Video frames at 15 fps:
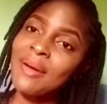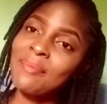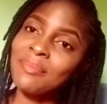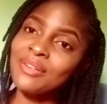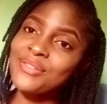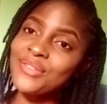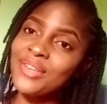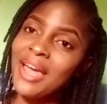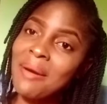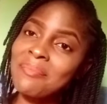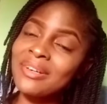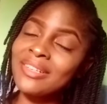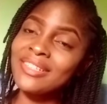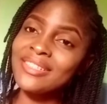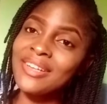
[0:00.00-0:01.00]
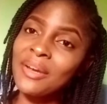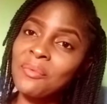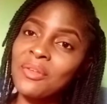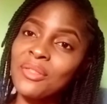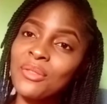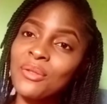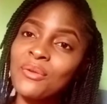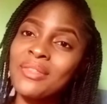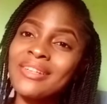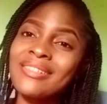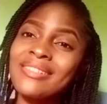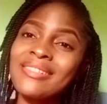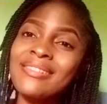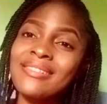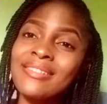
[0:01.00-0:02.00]
But today I'm gonna share with you this
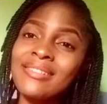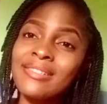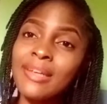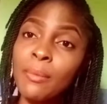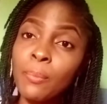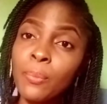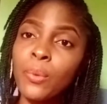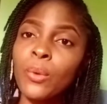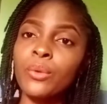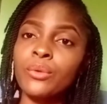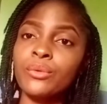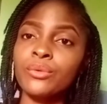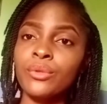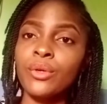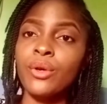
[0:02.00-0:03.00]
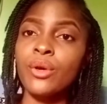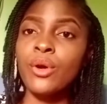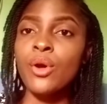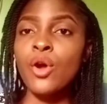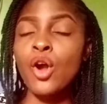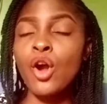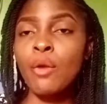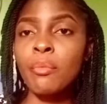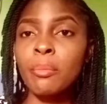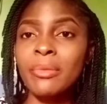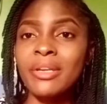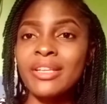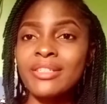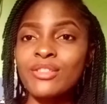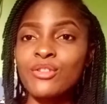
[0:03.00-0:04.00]
simple home
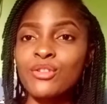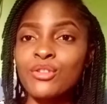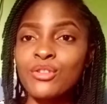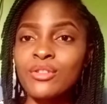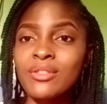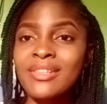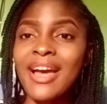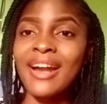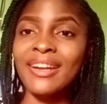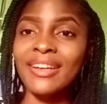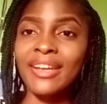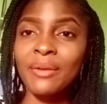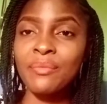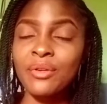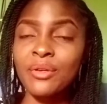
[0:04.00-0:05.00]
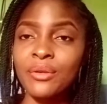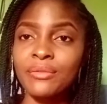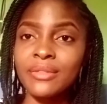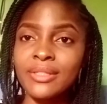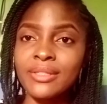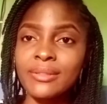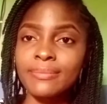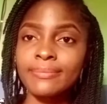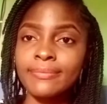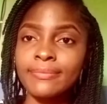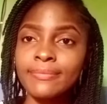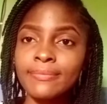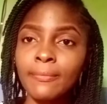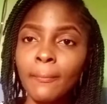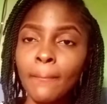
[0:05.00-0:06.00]
remedy to use and get rid of it.
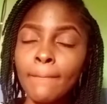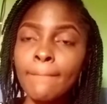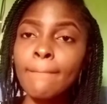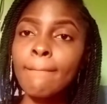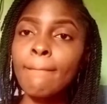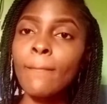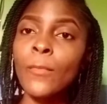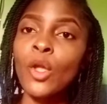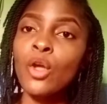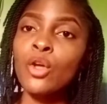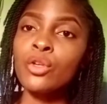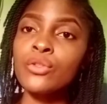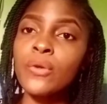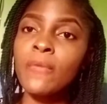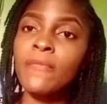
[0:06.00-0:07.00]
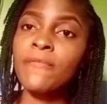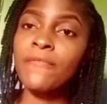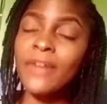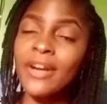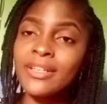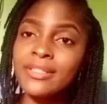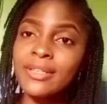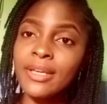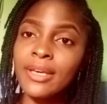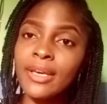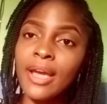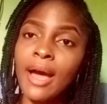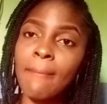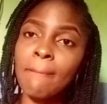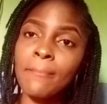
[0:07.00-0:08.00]
So firstly,
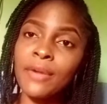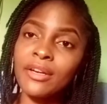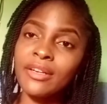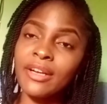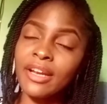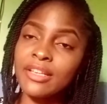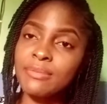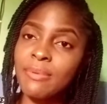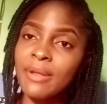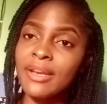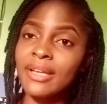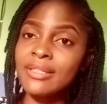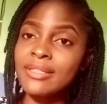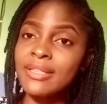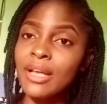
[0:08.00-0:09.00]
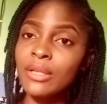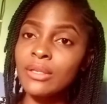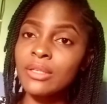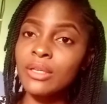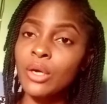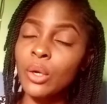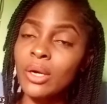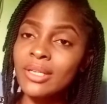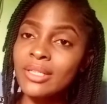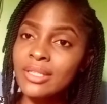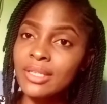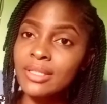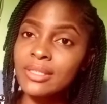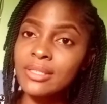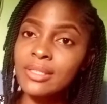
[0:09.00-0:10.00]
I'm gonna explain and tell you the
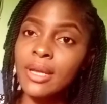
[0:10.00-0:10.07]
causes.